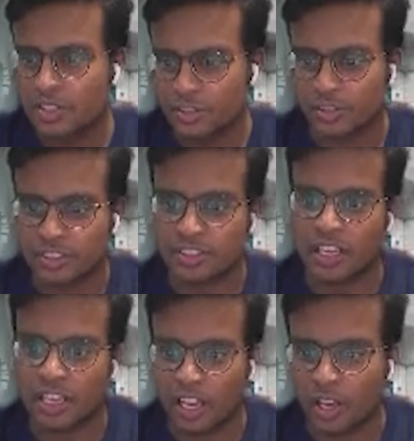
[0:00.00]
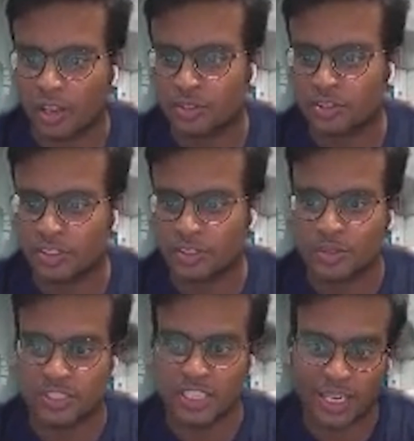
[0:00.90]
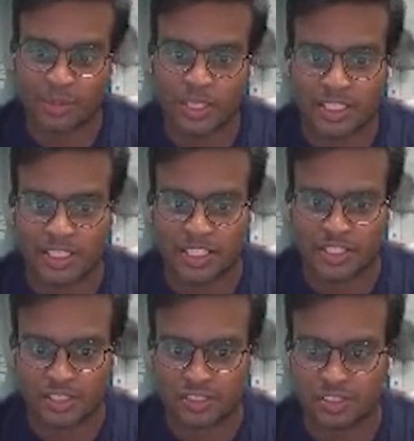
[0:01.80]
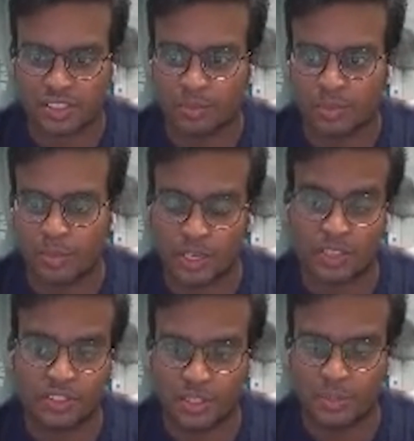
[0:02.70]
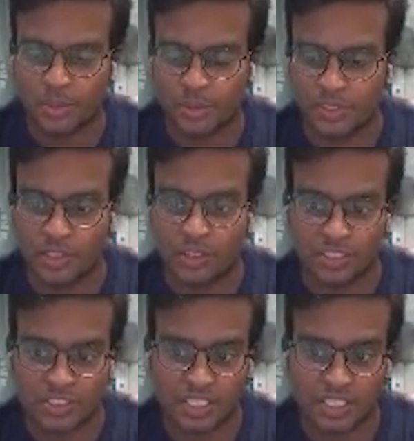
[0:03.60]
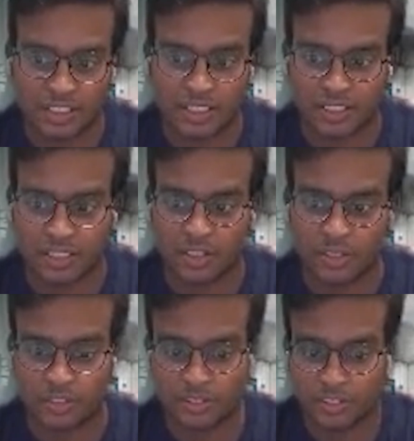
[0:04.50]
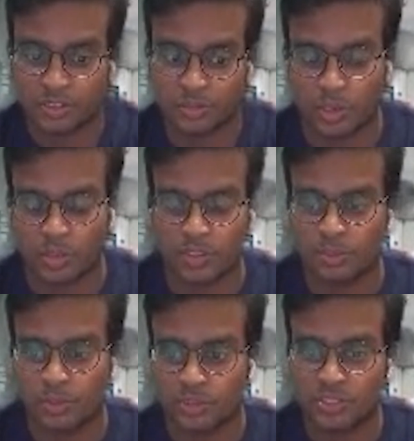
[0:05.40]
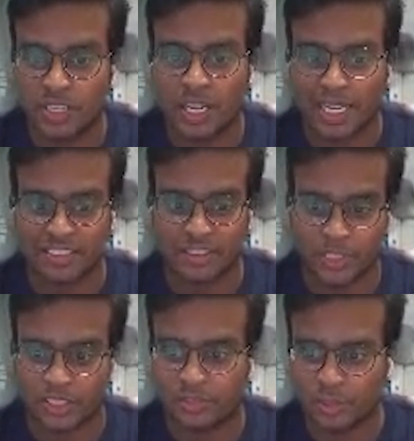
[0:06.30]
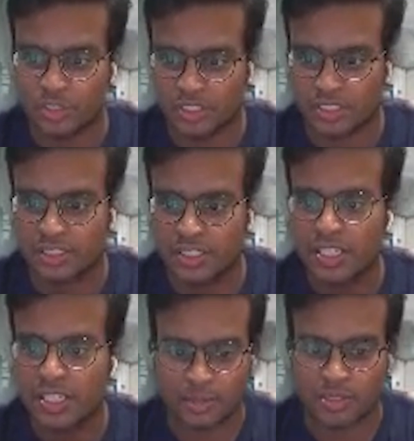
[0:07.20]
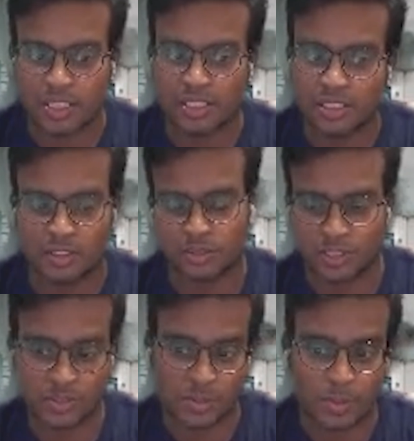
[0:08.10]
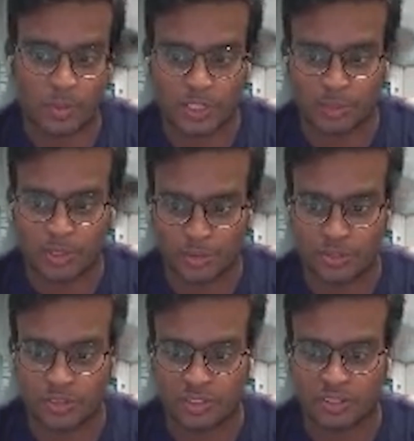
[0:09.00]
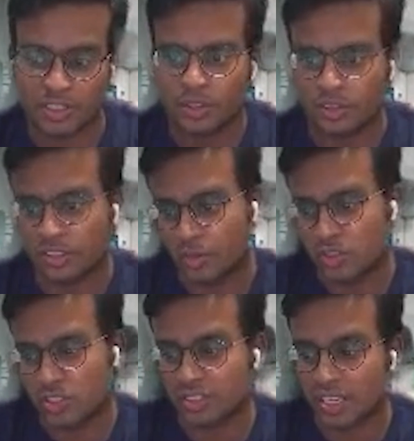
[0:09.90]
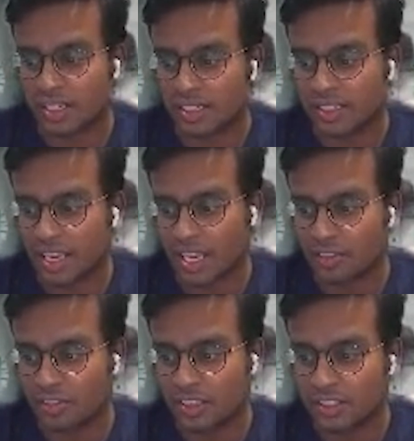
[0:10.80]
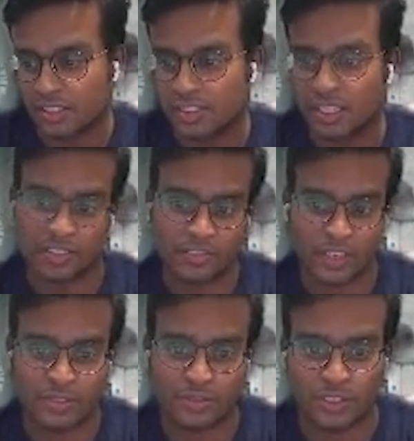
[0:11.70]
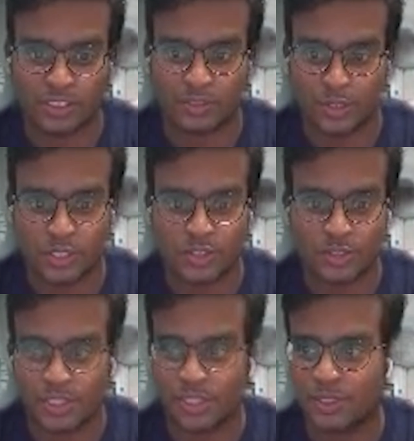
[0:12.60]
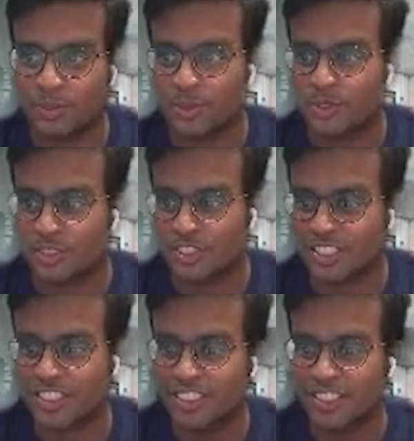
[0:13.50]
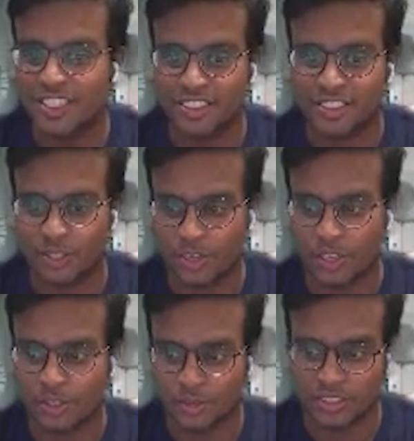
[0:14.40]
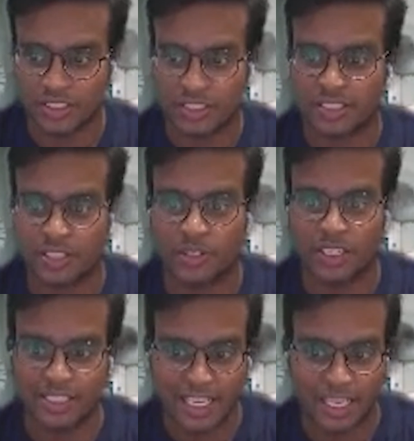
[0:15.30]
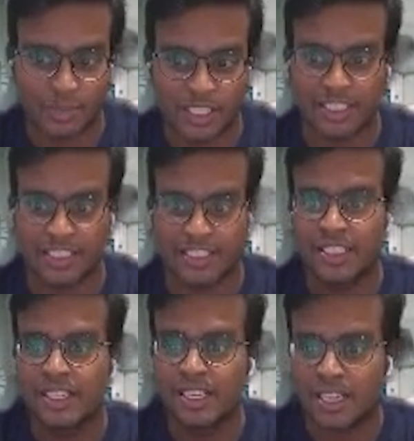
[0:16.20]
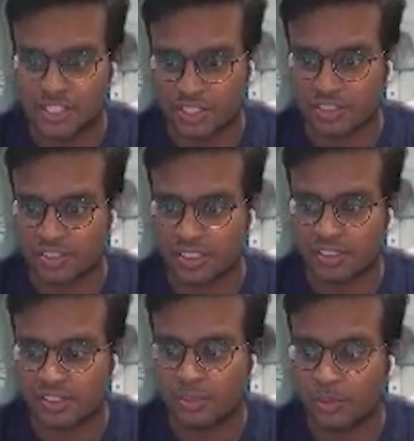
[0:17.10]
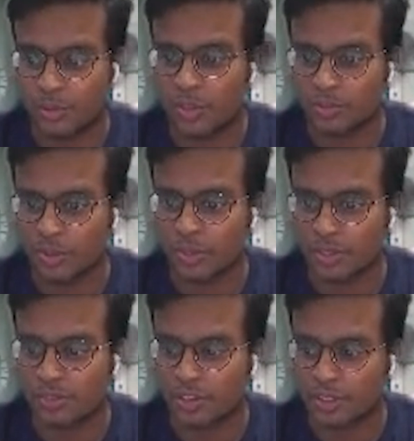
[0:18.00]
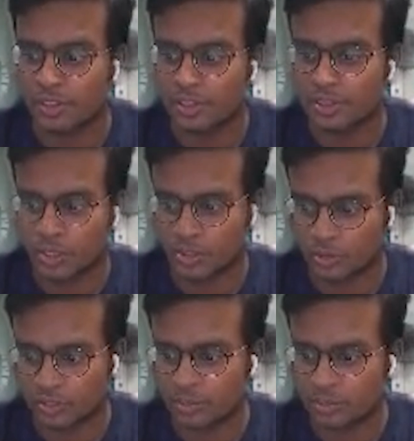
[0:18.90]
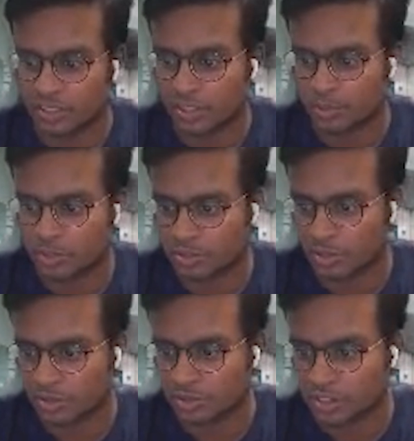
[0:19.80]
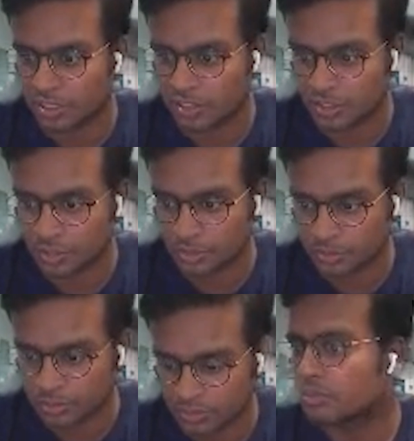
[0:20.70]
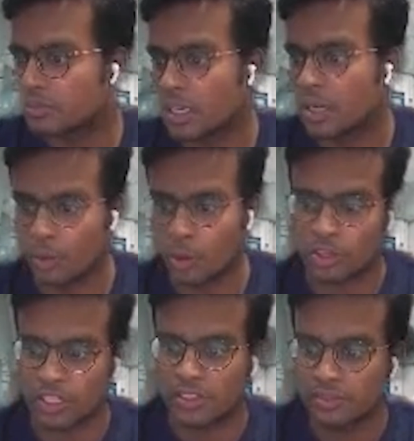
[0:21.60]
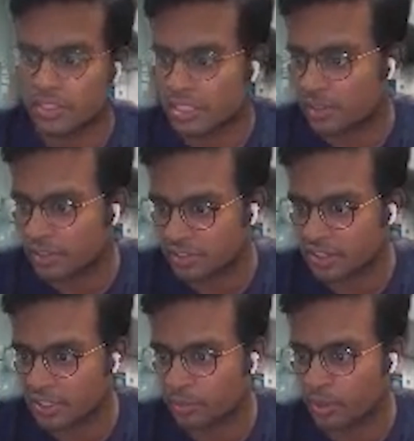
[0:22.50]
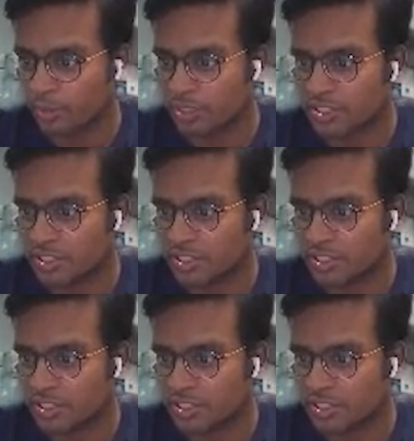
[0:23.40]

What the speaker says: So this allows you to dynamically adjust the memory and CPU without restarting the containers. This is one of the most anticipated feature and also requested by multiple users. So this feature is currently in alpha. Yeah, wait for this feature to be moved to GA, and then you can use it, and then you can dynamically adjust the CPU and memory for your workloads. So I'm just going to send you a blog link, which I have recently published.